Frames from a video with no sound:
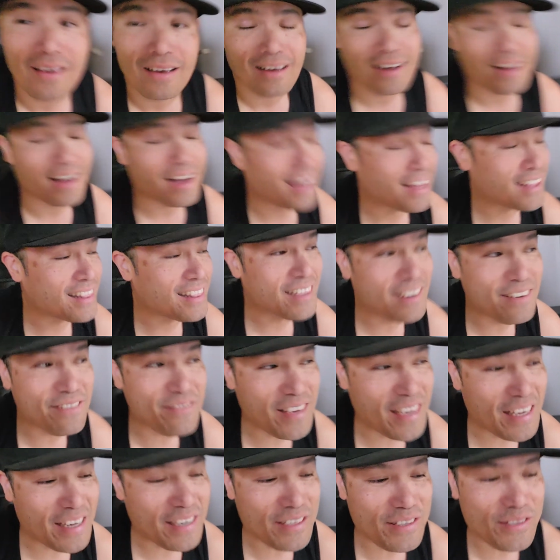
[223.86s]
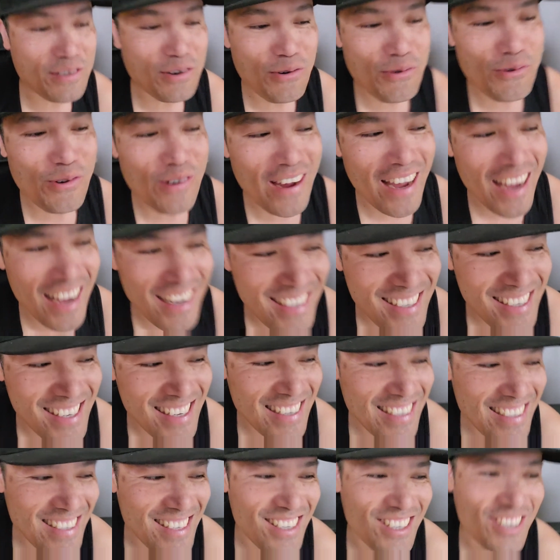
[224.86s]
I love getting no
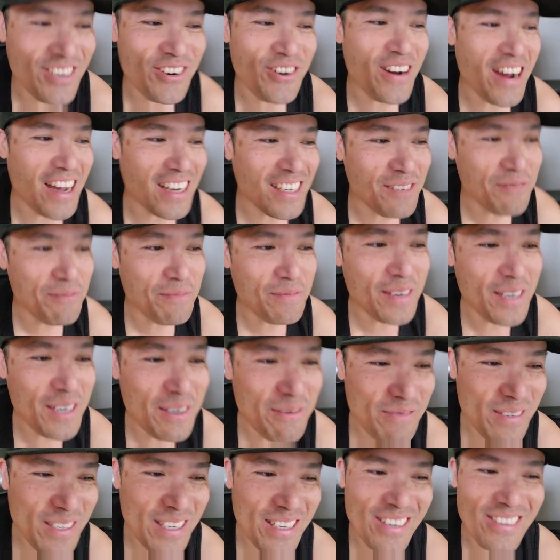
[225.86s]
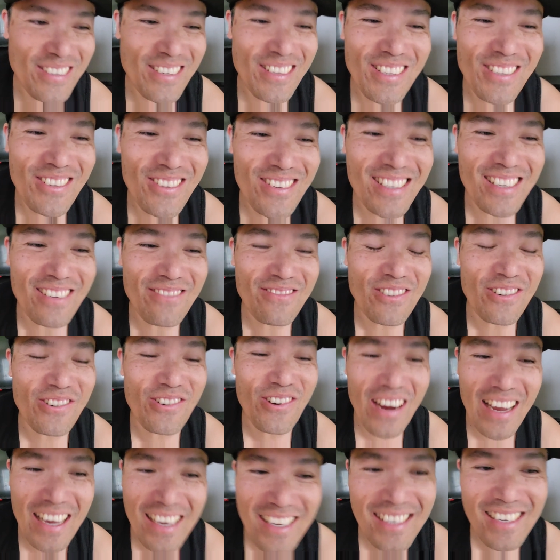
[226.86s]
reaction. It just cracks me up. You do something
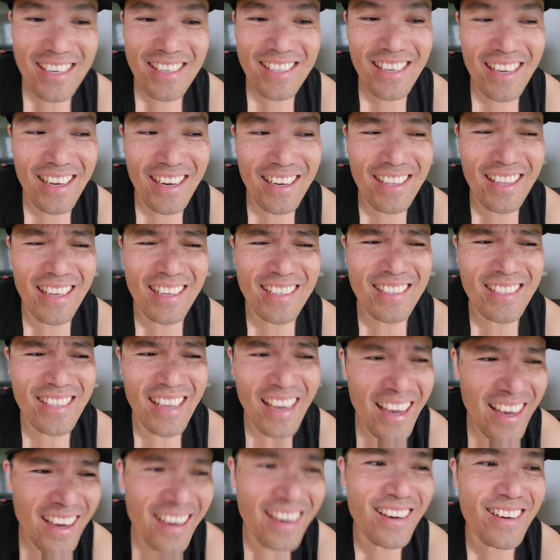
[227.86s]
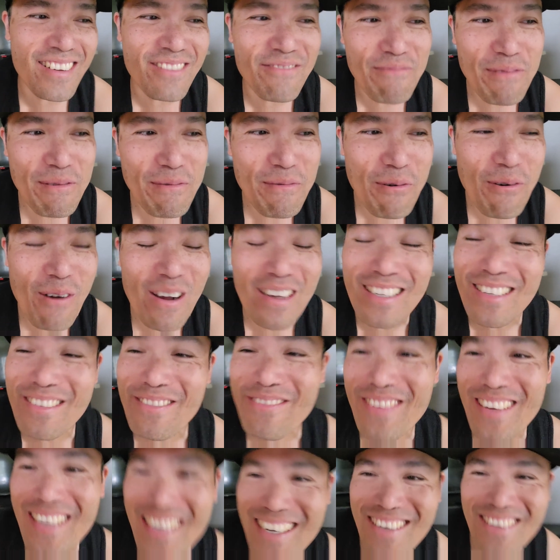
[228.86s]
crazy, it's kind of like, damn. People watch the
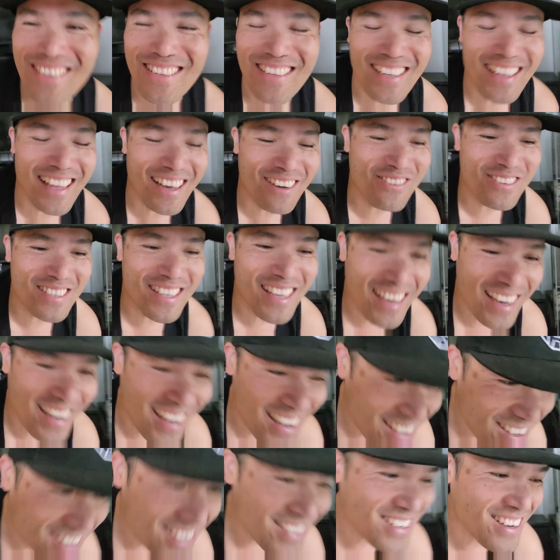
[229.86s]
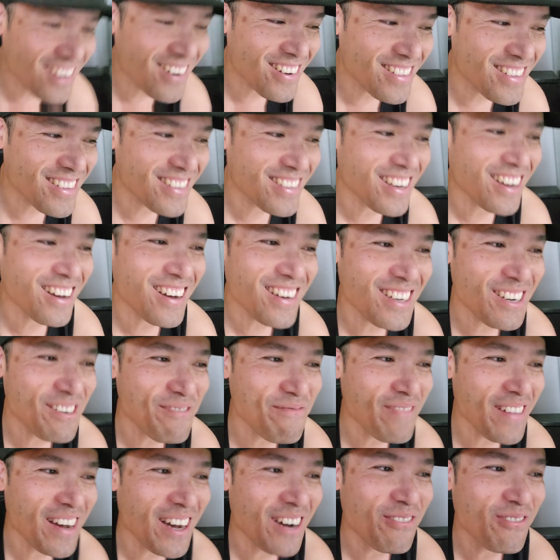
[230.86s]
video, they're like, what the hell is Arthur talking
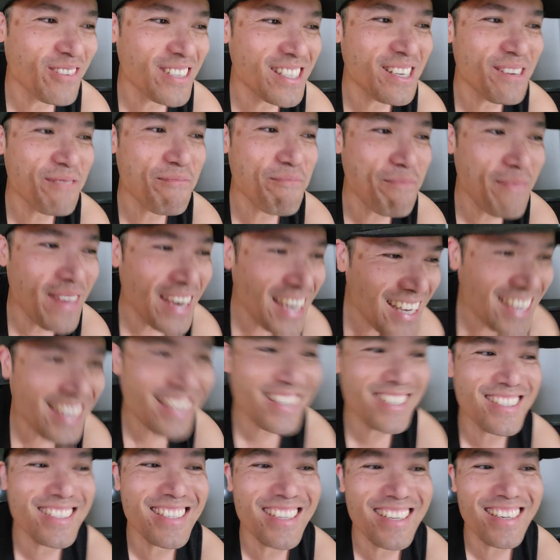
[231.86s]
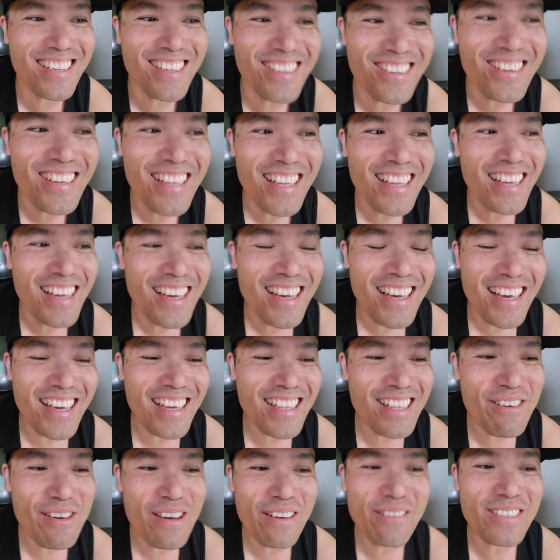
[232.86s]
about? What's he mean? And
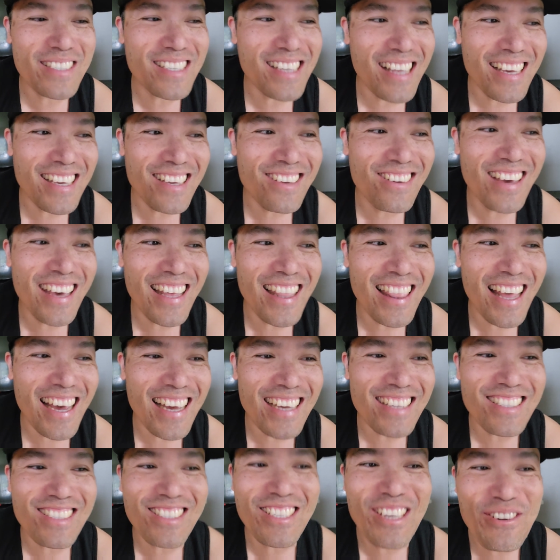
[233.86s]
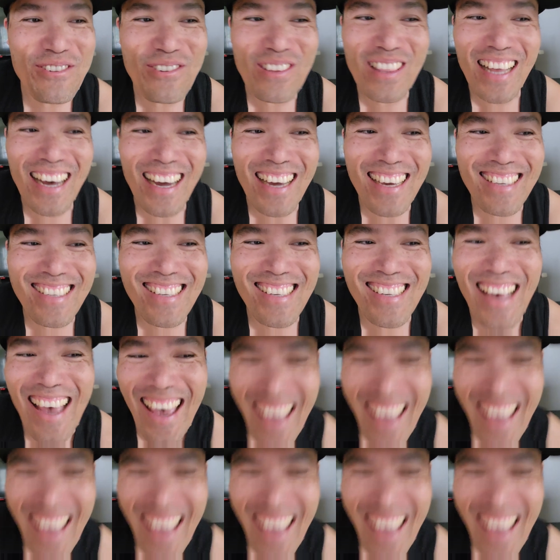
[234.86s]
then everyone's like, you get like 2 likes.